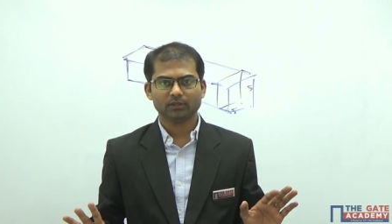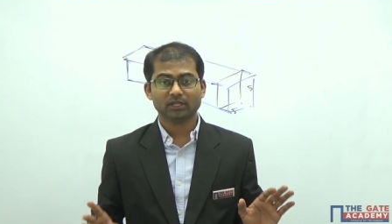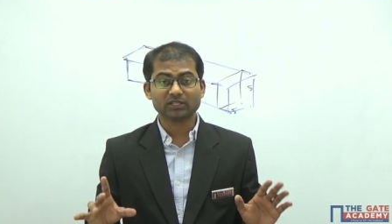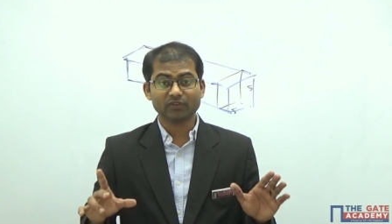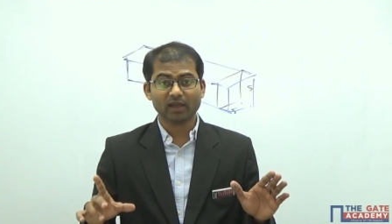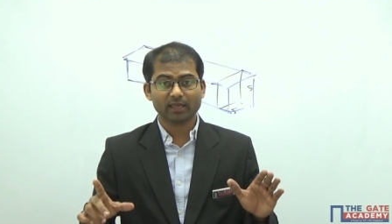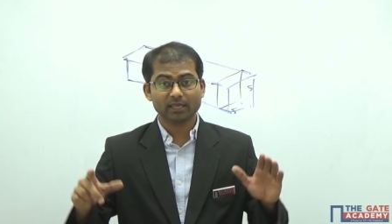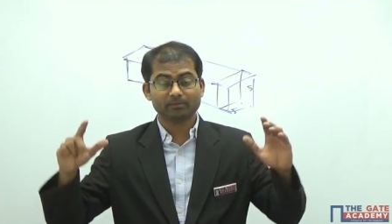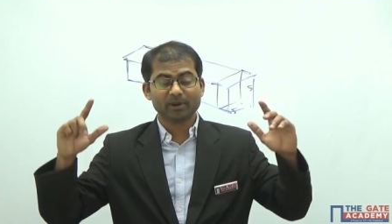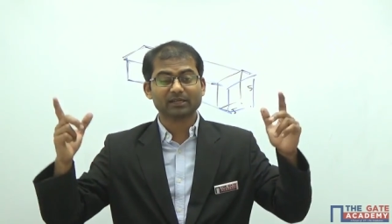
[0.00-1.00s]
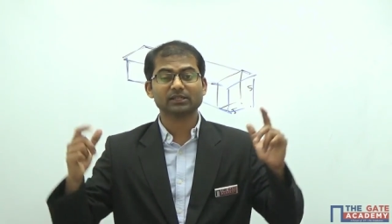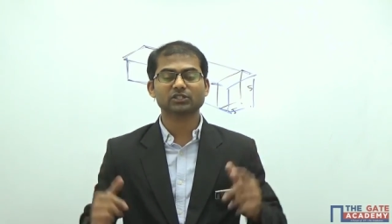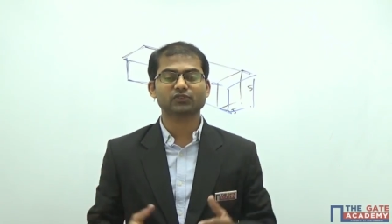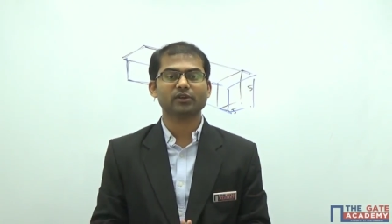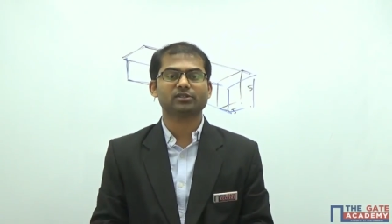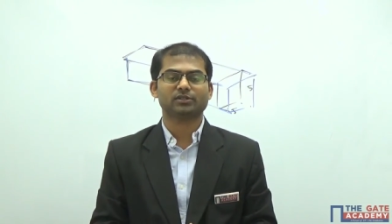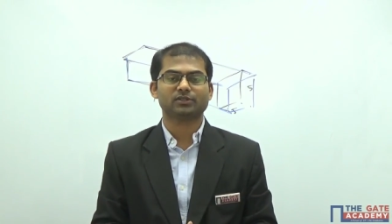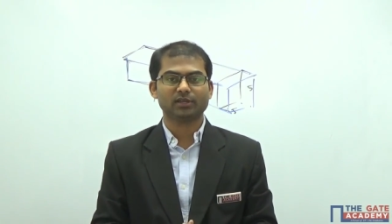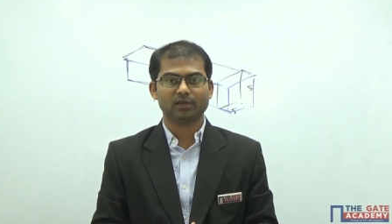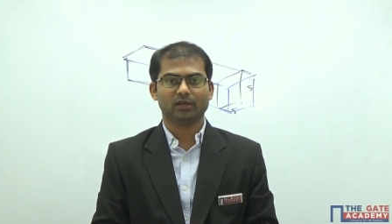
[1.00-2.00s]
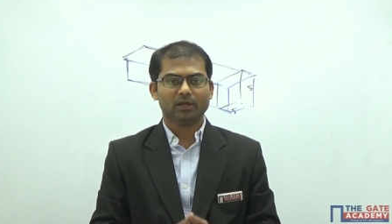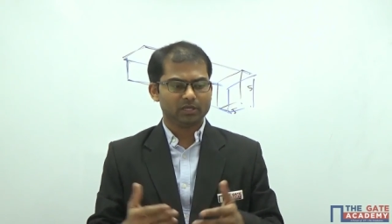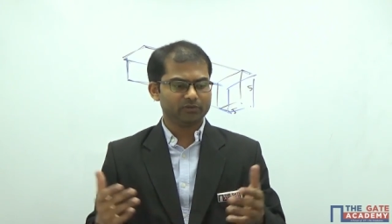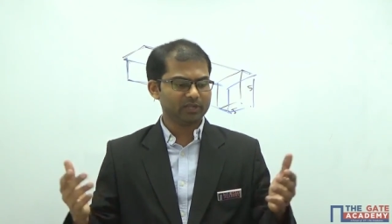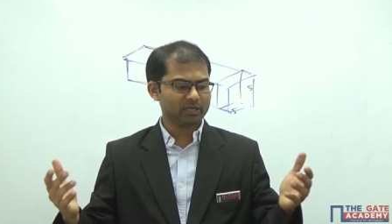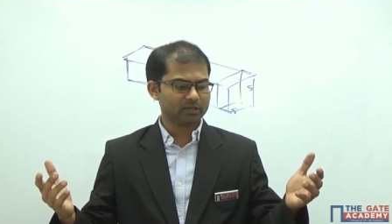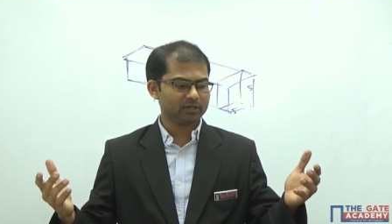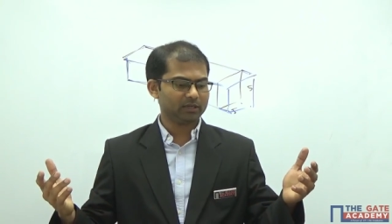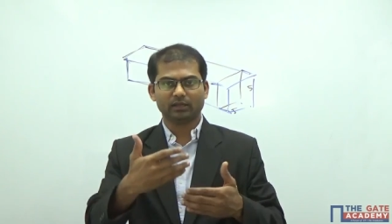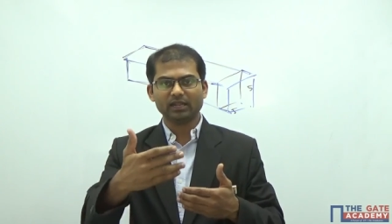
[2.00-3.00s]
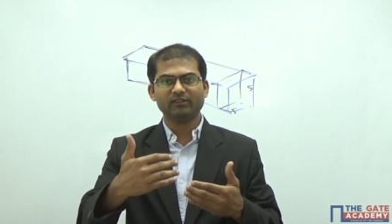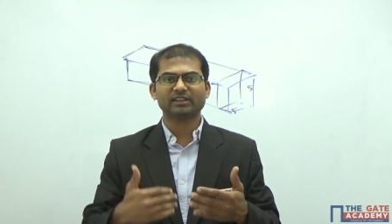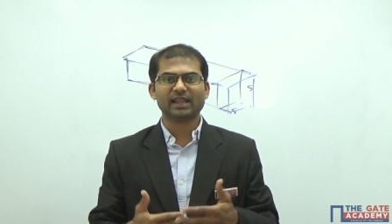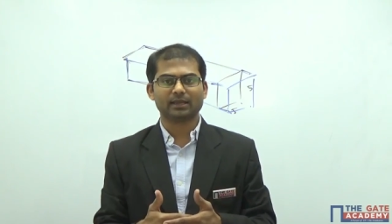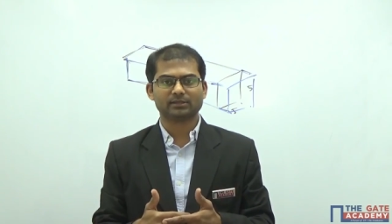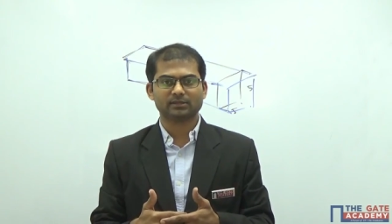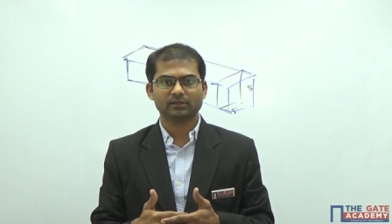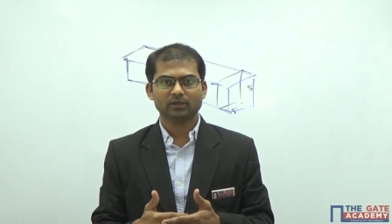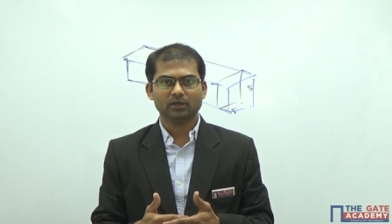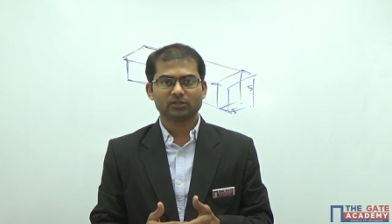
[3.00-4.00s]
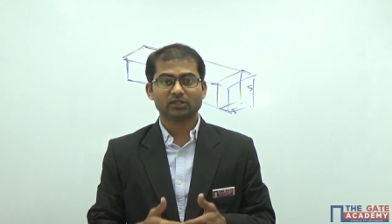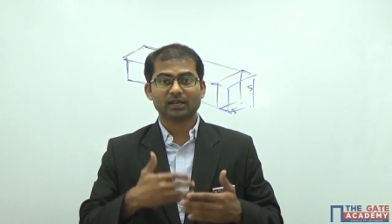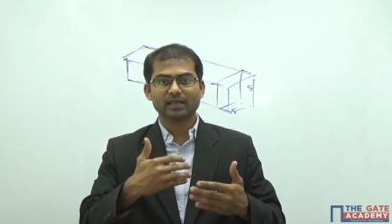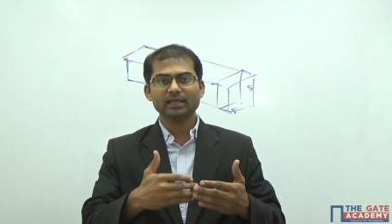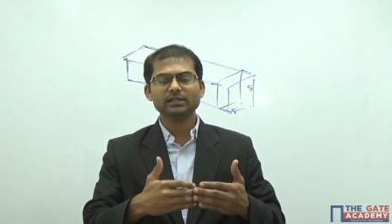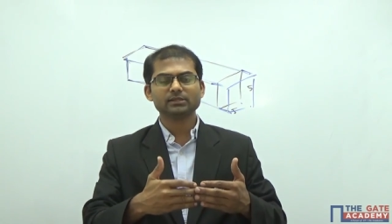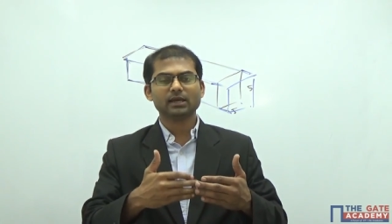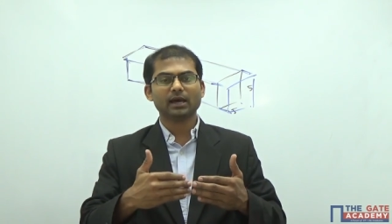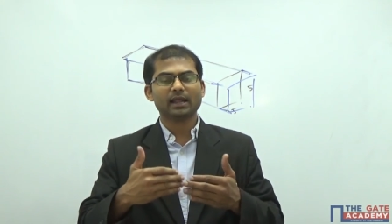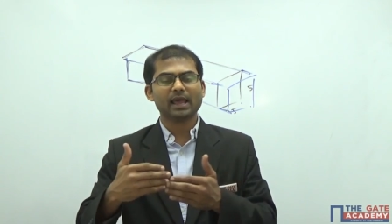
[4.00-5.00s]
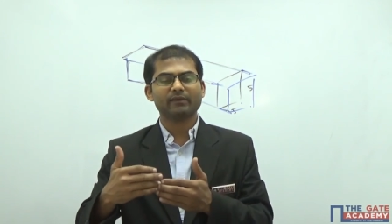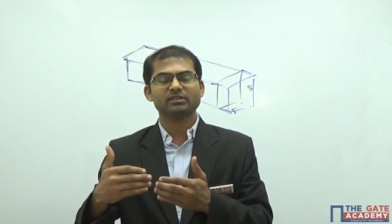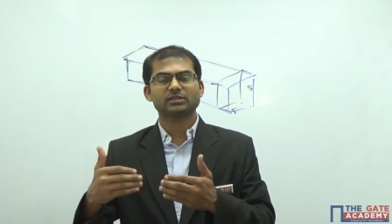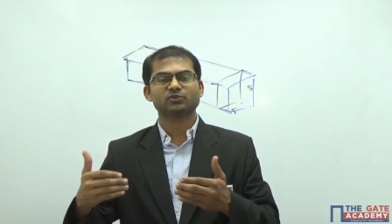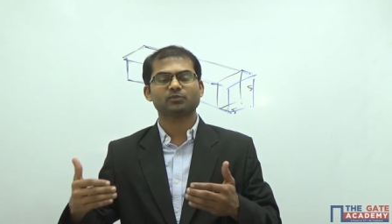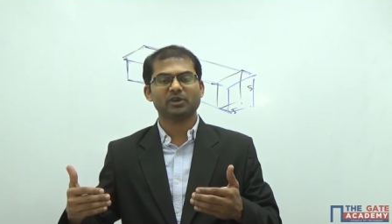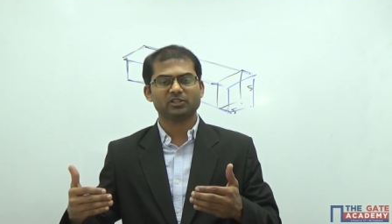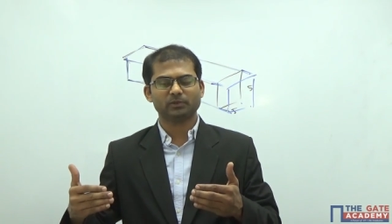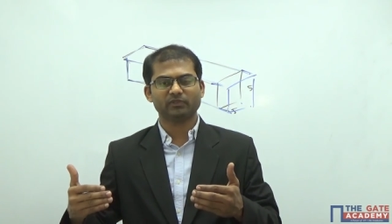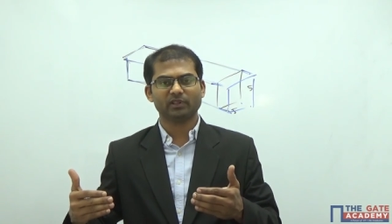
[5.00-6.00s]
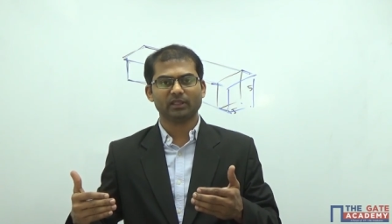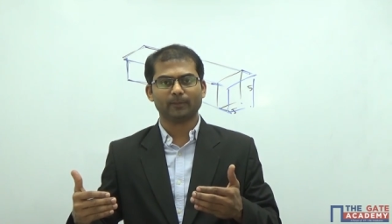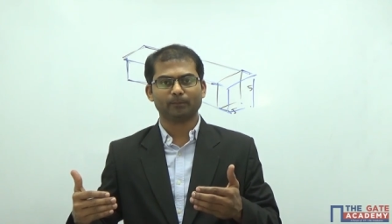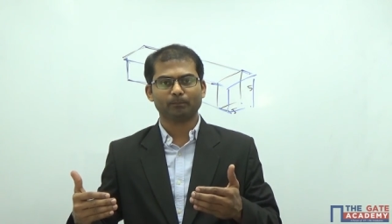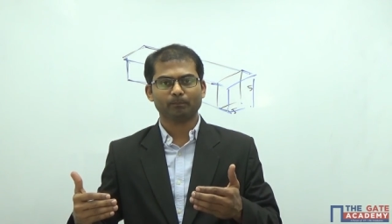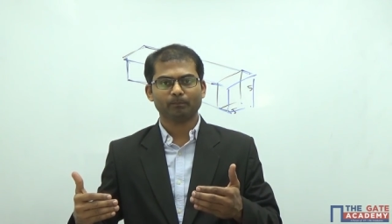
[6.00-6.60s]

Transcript: That's why in practical situations here, you take railway tracks. So, the rails are having some space between them.